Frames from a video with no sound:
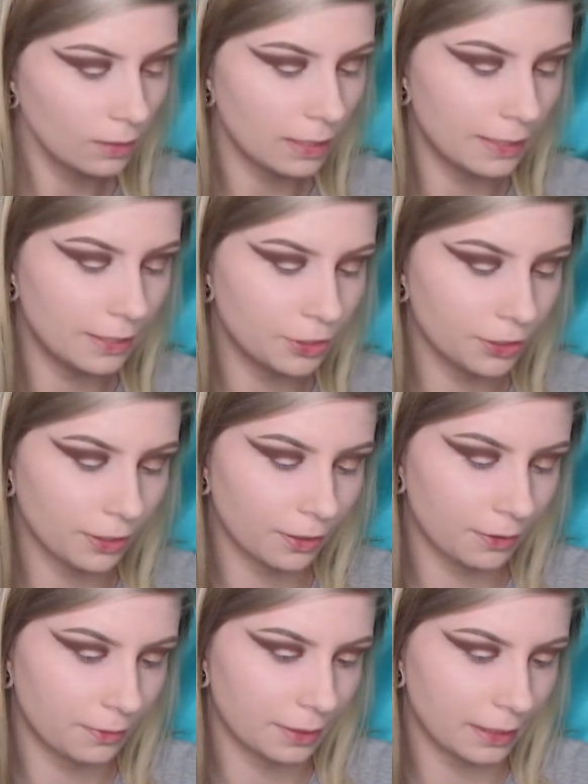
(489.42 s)
And then you can
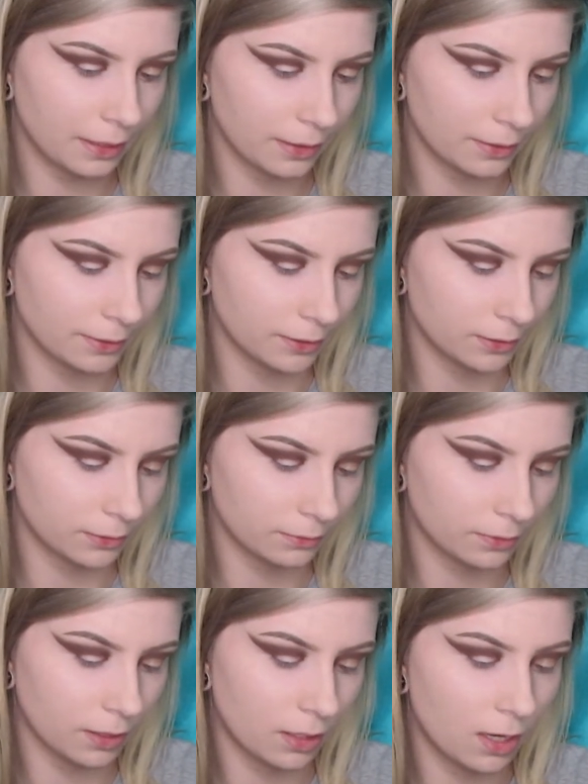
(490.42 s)
go and get, a
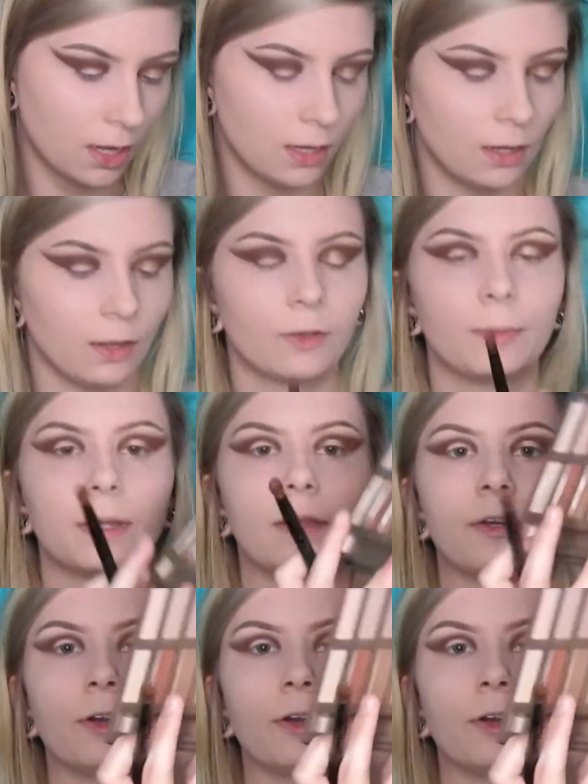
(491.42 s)
little bit of the